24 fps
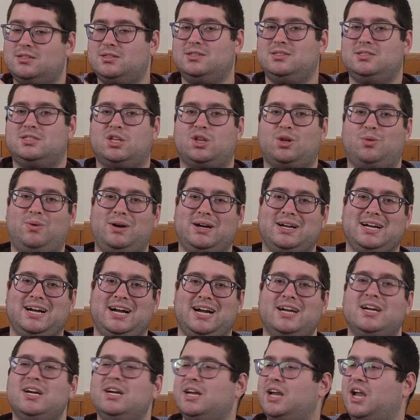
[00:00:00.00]
to the one guy
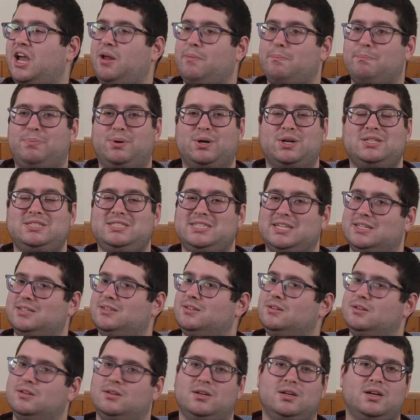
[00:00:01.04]
and booked it.
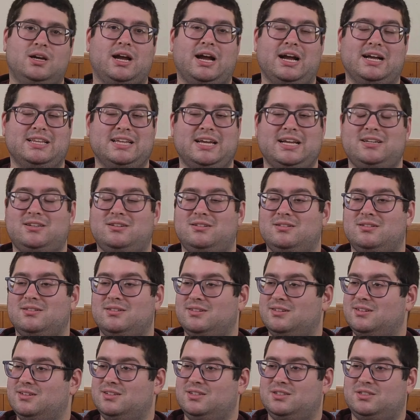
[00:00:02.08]
And then
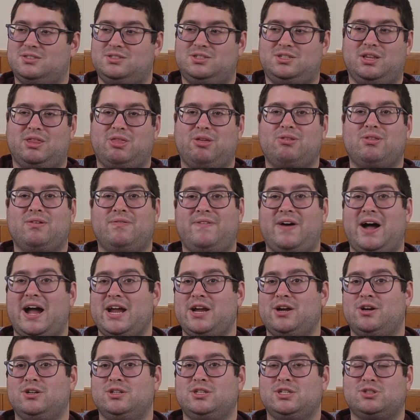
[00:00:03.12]
she threw the
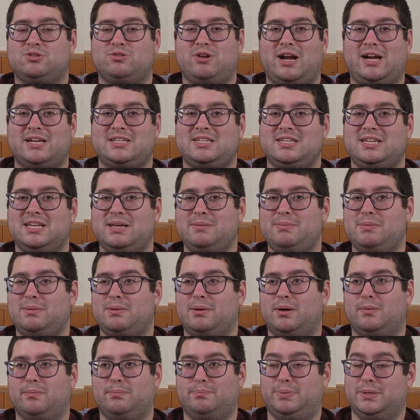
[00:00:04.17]
fire, distracting him and
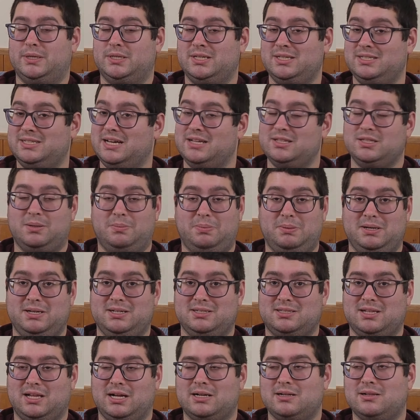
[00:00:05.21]
burning down the
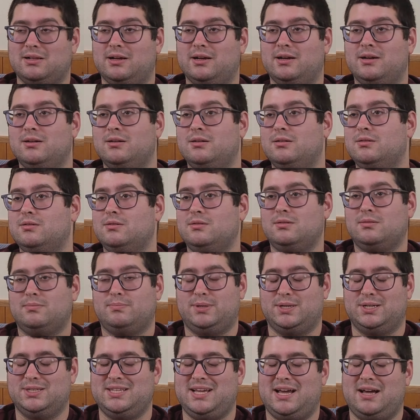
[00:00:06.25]
place. Luckily,
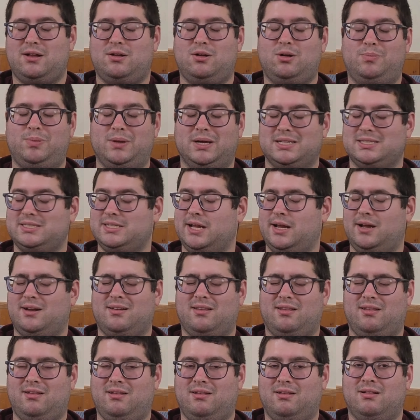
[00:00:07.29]
burning that whole place down.
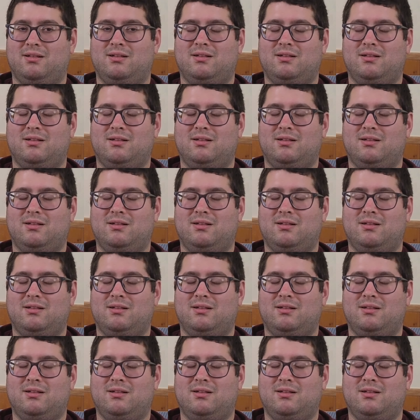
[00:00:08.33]
Ooh.